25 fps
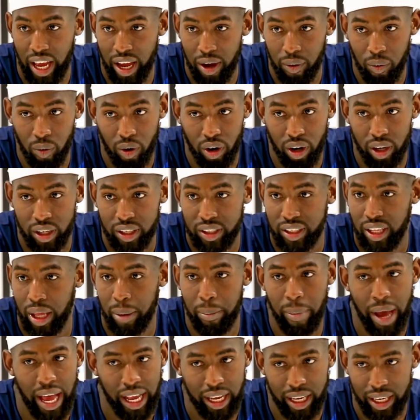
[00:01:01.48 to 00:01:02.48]
and ones, they
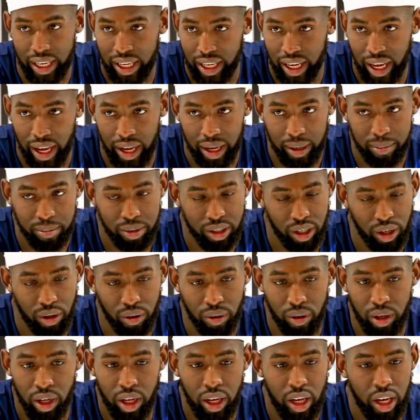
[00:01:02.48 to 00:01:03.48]
back in the game.
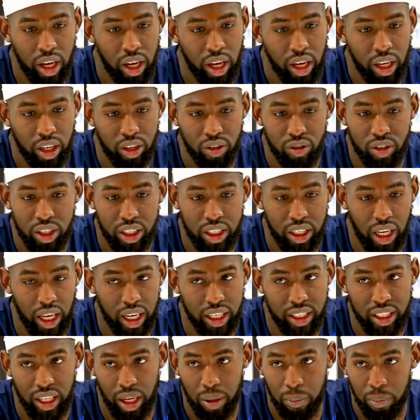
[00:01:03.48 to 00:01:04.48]
So you just got
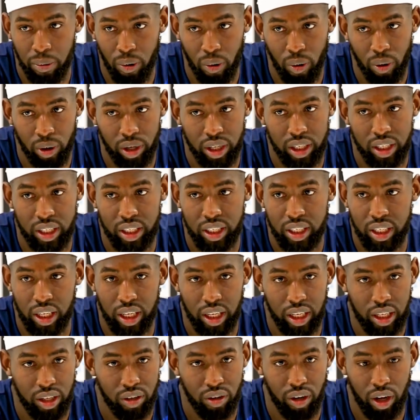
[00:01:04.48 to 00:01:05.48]
to stay
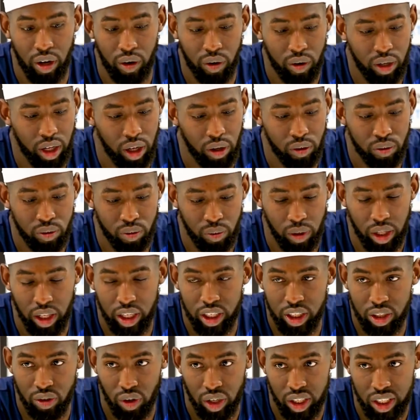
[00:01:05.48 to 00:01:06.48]
poised. You know, coach
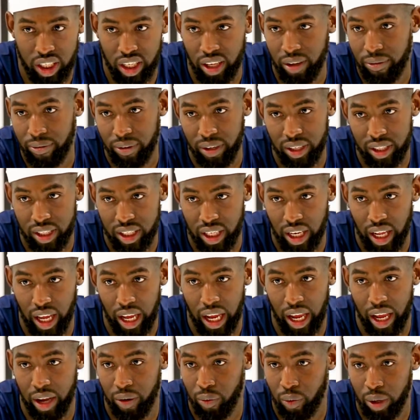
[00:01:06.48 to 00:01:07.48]
really stretched defense
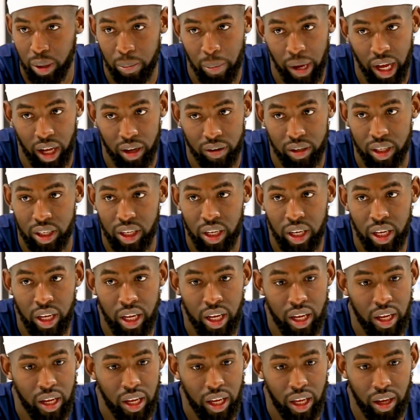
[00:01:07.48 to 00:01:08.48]
today and rebounded.
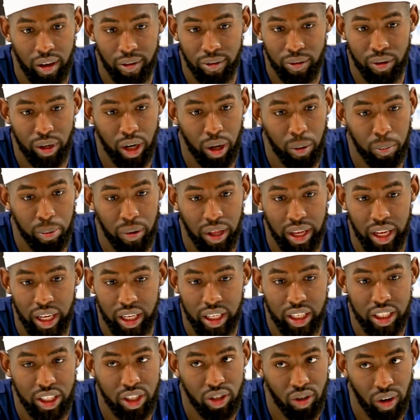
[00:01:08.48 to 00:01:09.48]
If we don't play
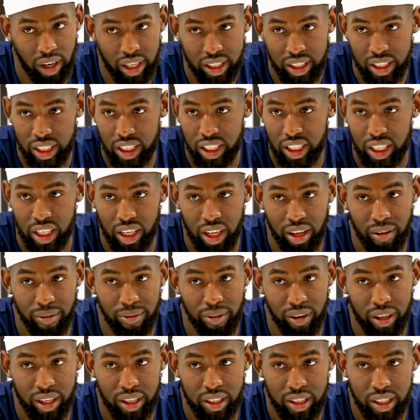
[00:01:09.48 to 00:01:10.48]
good transition
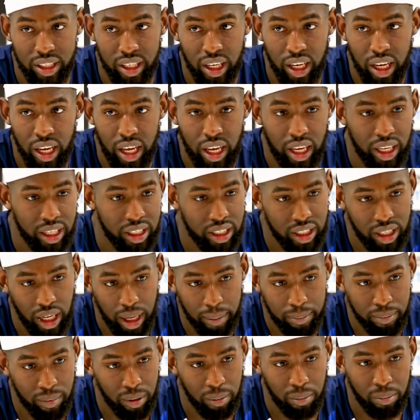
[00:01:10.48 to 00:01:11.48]
defense and
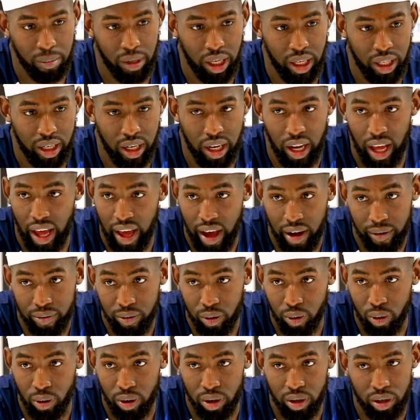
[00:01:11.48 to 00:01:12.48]
stop them in the half
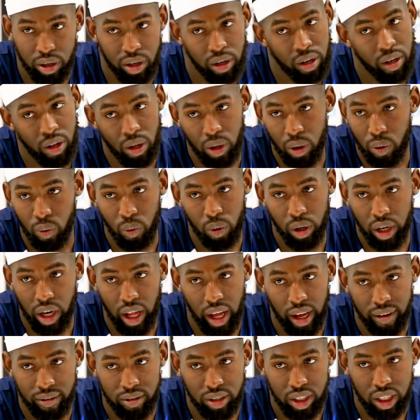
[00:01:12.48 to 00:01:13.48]
court, we
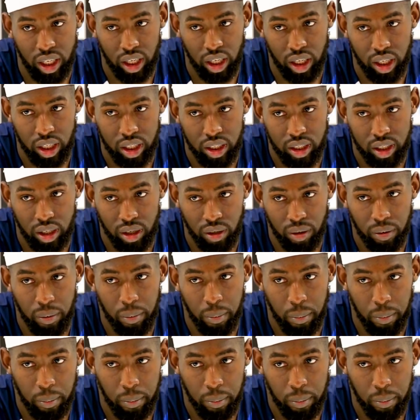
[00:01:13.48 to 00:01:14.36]
wouldn't have a chance. So